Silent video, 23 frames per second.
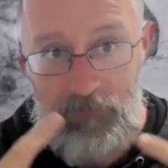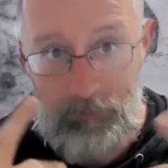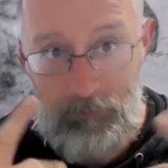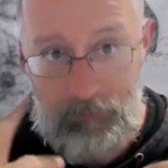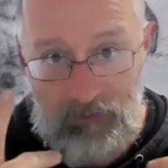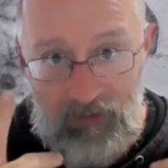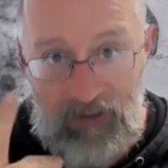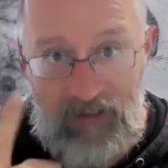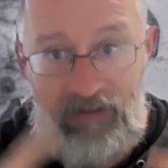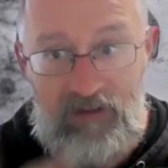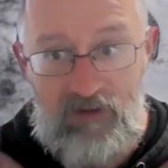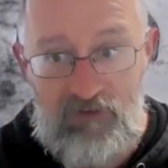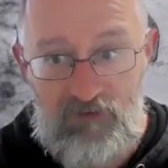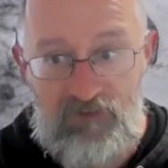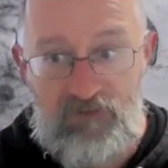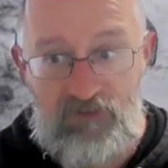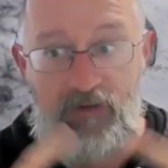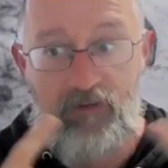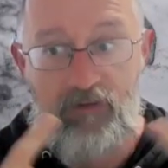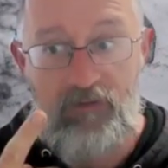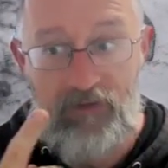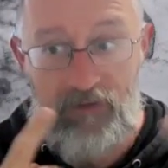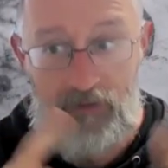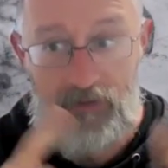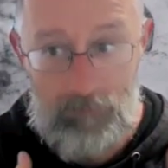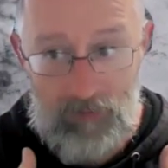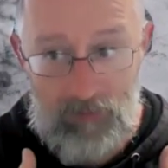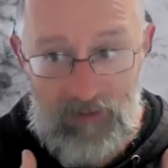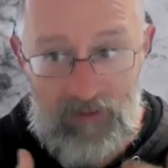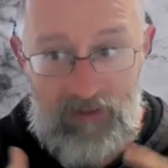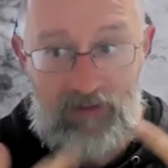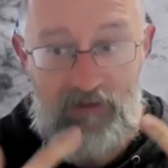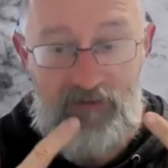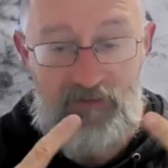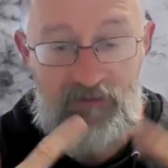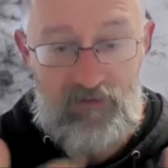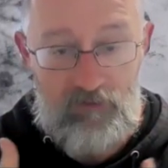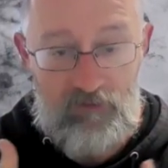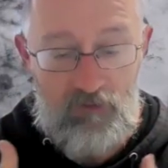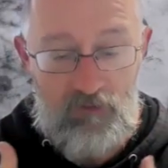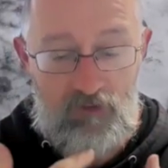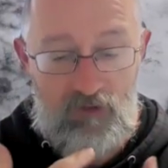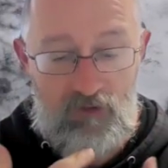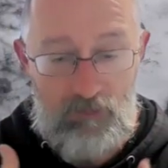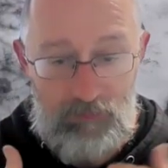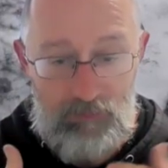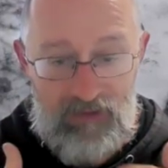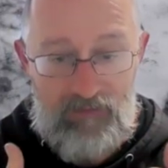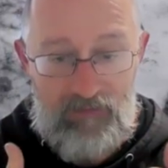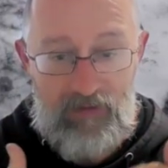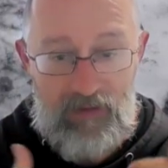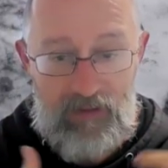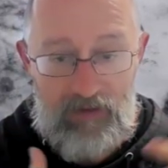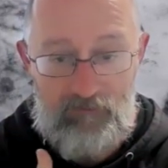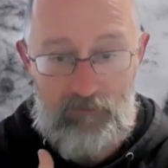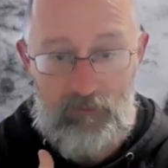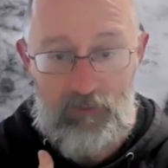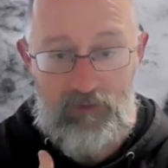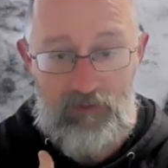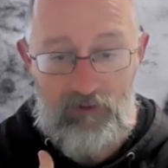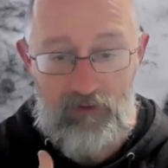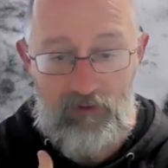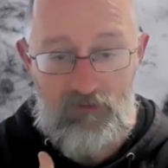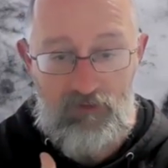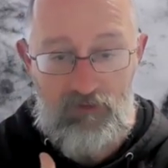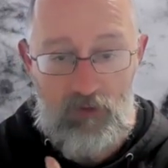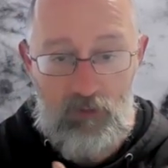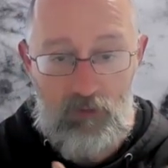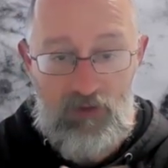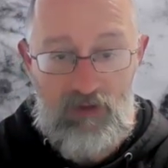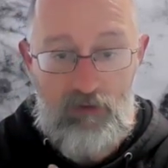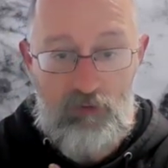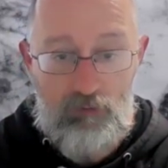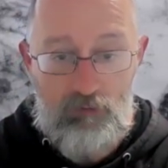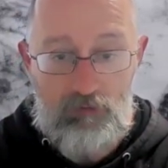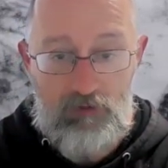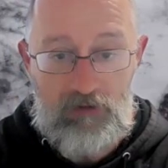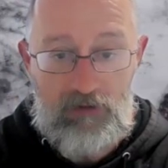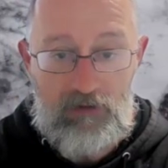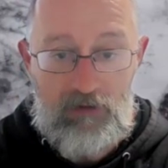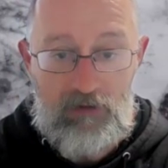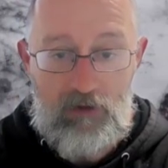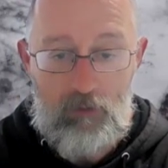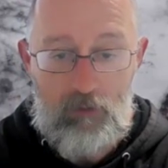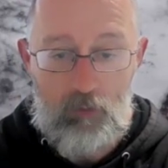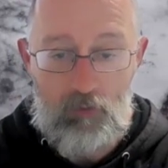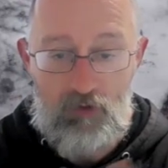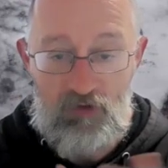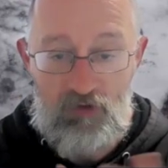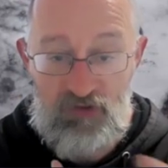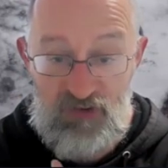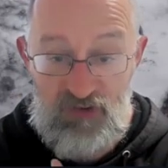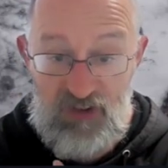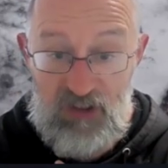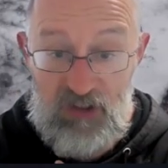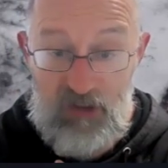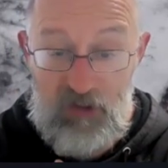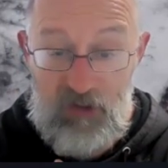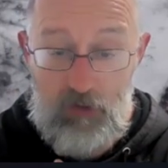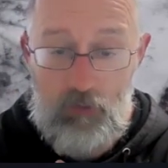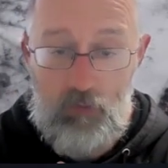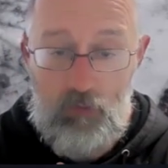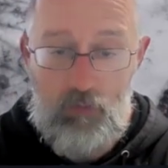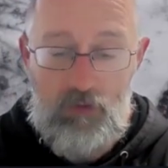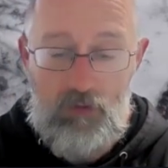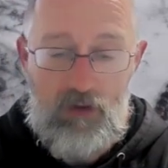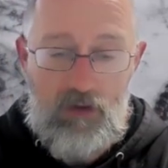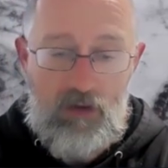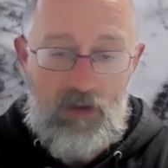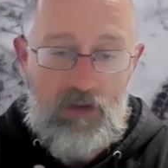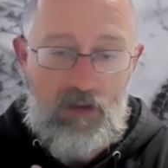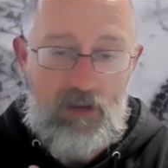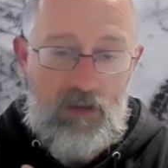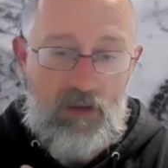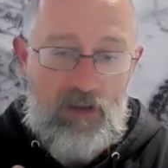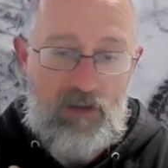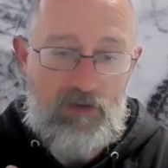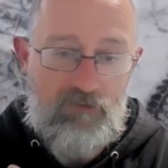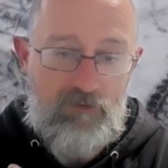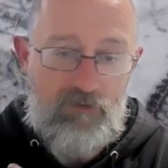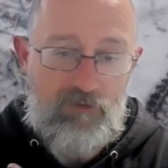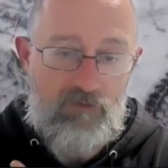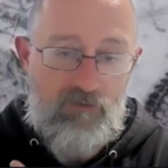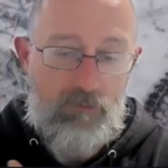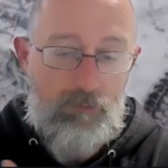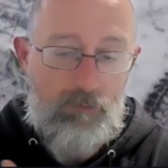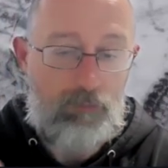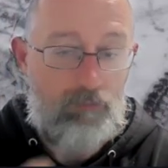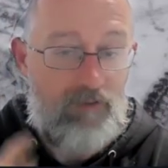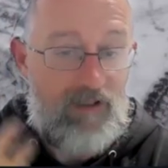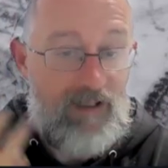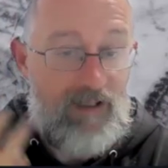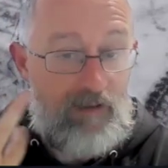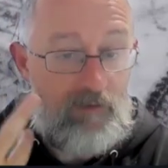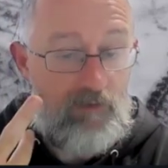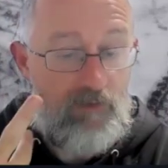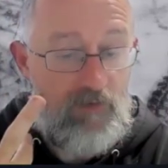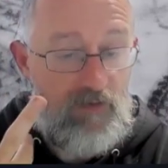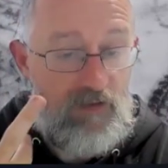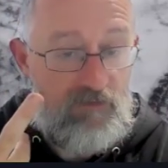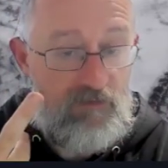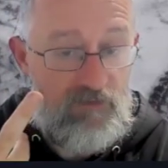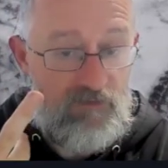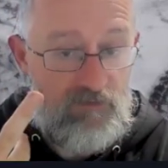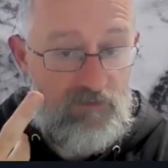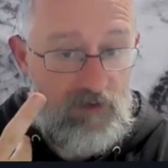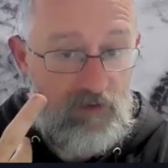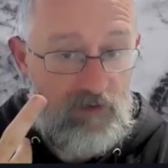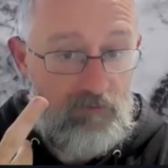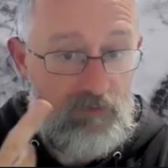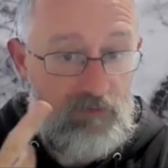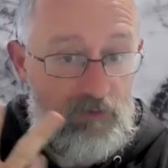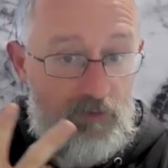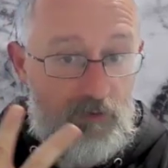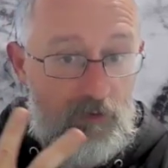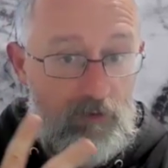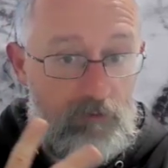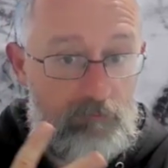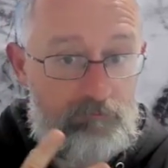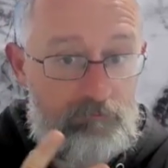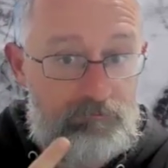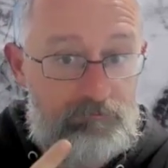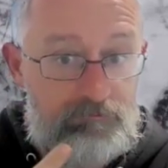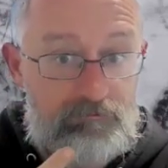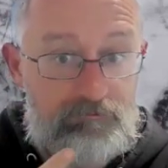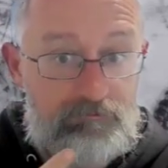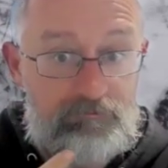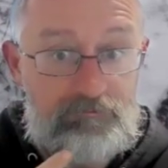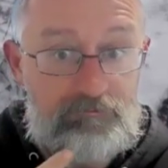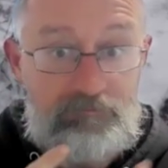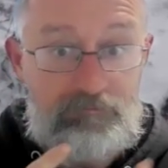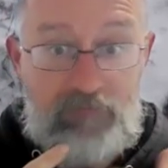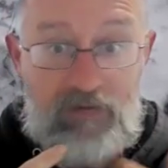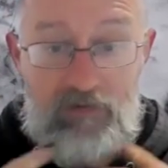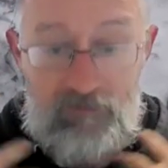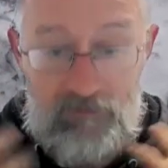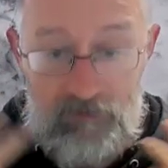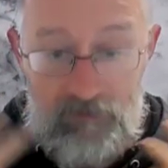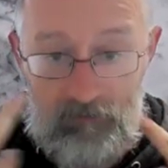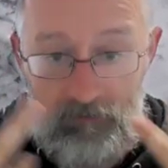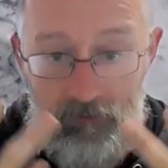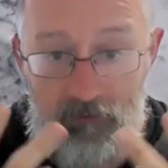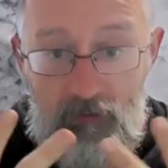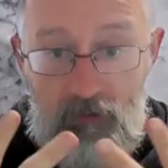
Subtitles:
brain is signaling the pain signals to be there even when there is no injury or it's healed. And so if the brain thinks it's going on, it's going to